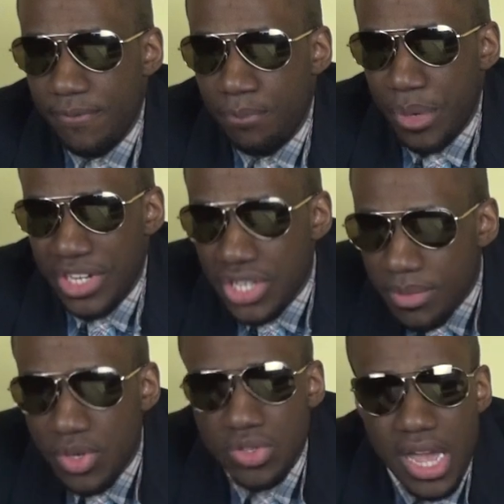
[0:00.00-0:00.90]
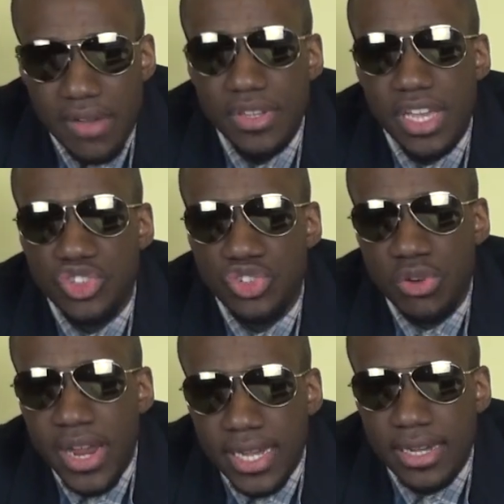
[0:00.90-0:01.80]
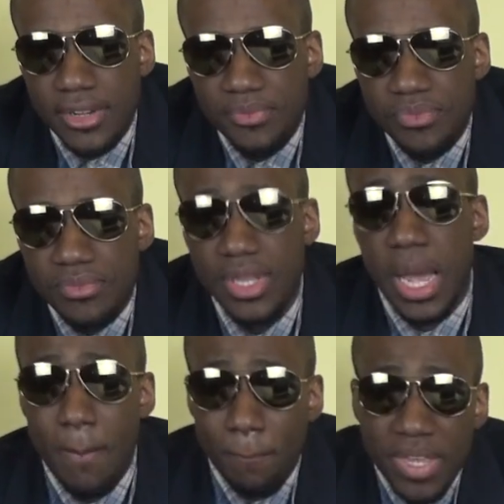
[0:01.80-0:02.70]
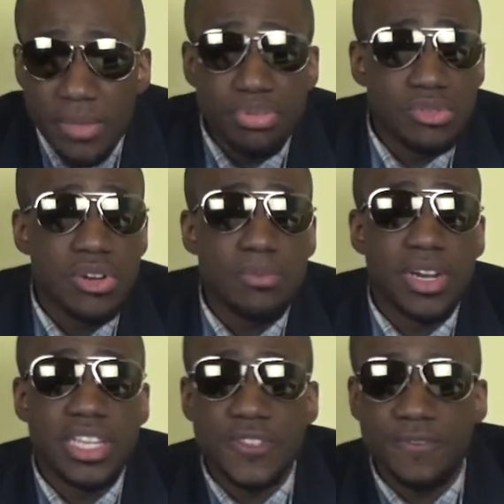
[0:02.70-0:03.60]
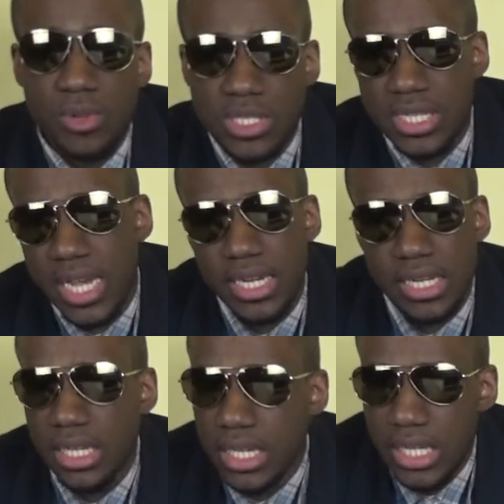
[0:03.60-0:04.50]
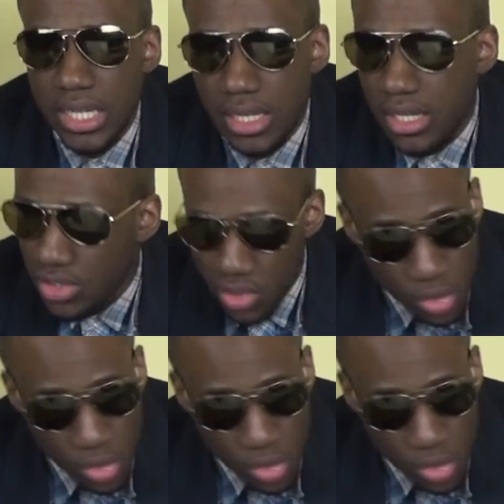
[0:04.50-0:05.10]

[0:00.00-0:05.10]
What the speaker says: by Germany not having a striker and people trying to play this false nine, it